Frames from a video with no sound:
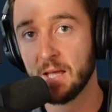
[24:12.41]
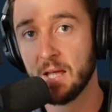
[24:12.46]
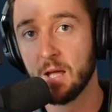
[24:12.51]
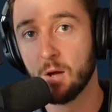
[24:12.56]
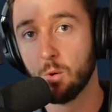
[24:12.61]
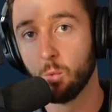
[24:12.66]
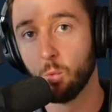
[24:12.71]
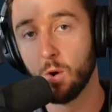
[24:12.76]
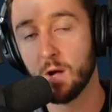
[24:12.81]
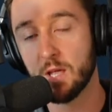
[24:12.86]

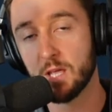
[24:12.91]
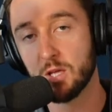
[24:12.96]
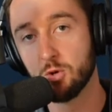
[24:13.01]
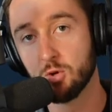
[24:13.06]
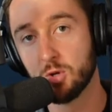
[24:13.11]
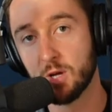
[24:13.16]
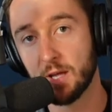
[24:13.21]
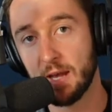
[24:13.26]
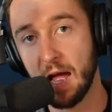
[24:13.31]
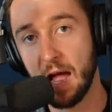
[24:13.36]
what you
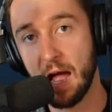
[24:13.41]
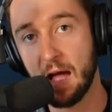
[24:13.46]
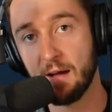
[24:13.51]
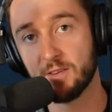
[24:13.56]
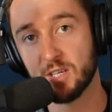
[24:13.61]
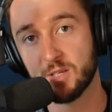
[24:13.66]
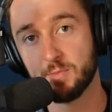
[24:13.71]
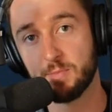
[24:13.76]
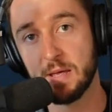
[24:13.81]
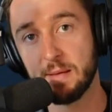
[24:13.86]
could have
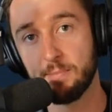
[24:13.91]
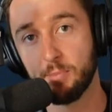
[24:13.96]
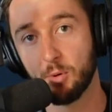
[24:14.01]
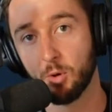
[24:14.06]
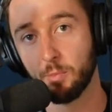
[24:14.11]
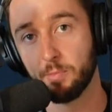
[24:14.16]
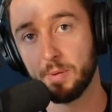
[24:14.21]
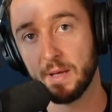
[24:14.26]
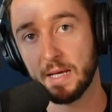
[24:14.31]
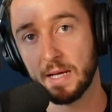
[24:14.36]
is
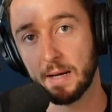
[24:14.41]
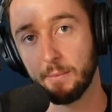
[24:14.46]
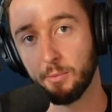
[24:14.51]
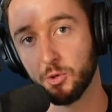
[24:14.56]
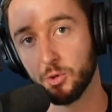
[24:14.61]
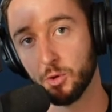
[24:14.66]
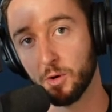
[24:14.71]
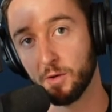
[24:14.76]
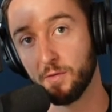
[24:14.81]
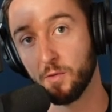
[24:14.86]
people being able
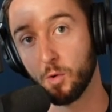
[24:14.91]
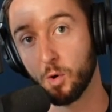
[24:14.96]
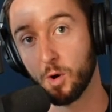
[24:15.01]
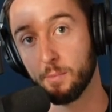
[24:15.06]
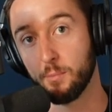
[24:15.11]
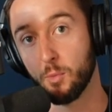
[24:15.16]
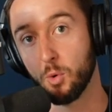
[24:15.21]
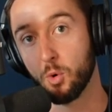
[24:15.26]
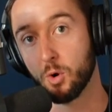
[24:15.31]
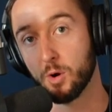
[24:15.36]
to
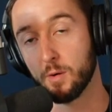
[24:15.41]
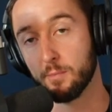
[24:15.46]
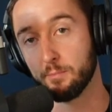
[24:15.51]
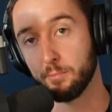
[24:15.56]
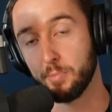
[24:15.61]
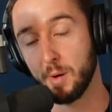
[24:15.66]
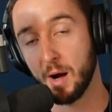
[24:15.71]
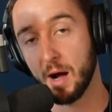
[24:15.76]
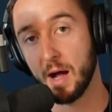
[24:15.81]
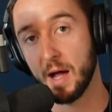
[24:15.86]
afford more
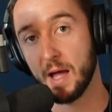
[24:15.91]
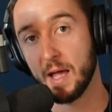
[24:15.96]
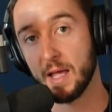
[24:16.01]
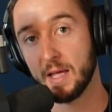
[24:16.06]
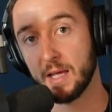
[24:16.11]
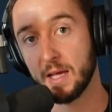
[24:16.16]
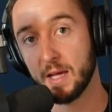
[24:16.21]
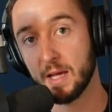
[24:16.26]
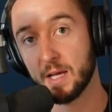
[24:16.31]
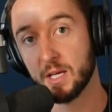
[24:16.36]

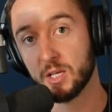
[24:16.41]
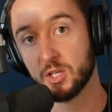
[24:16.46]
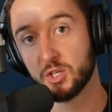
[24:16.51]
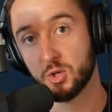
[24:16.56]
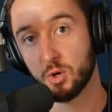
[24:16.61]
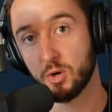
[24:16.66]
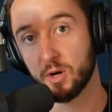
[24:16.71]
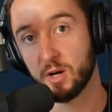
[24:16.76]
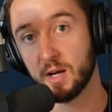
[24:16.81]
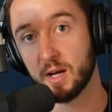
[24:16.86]
by
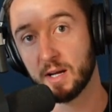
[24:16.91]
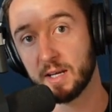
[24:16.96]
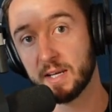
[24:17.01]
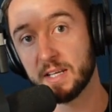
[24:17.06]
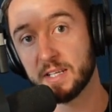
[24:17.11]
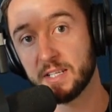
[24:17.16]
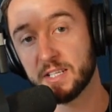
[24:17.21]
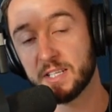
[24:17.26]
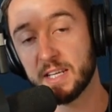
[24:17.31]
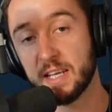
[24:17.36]
sort of
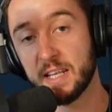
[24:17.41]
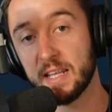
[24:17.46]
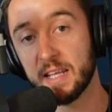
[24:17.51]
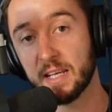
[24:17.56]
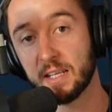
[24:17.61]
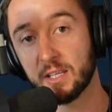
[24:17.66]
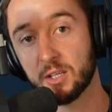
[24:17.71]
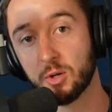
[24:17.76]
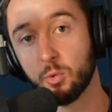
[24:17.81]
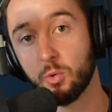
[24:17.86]

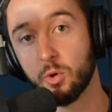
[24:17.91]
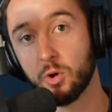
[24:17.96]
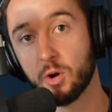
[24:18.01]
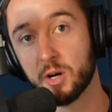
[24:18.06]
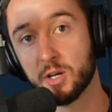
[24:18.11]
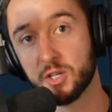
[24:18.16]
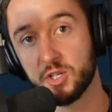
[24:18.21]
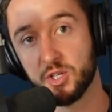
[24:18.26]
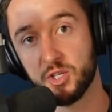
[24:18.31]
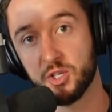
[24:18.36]
conceding
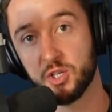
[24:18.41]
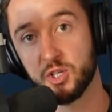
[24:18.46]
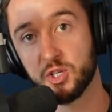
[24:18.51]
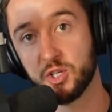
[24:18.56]
towards